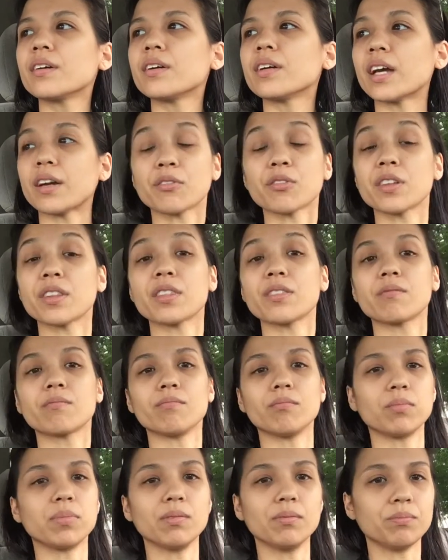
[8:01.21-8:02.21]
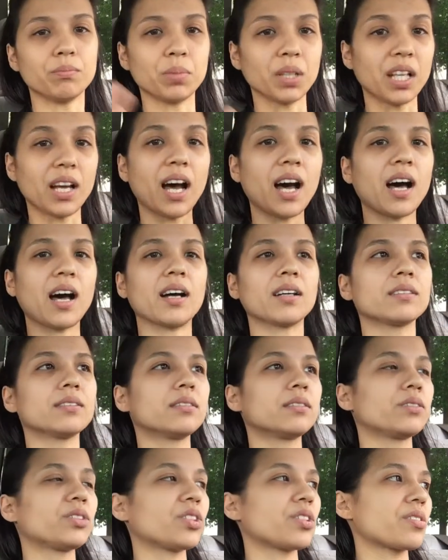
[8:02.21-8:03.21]
every blah,
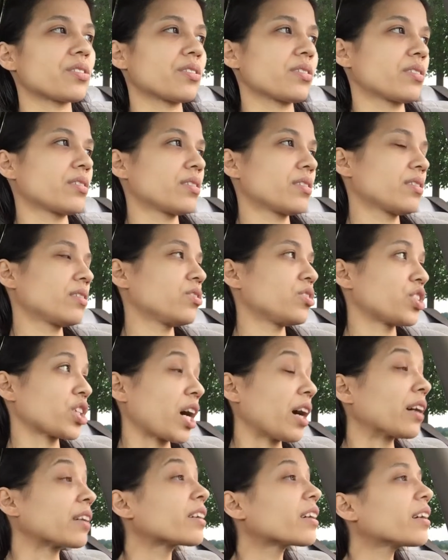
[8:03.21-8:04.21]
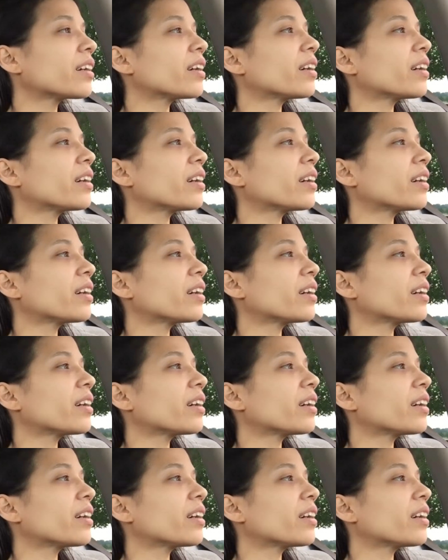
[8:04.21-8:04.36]
just junk.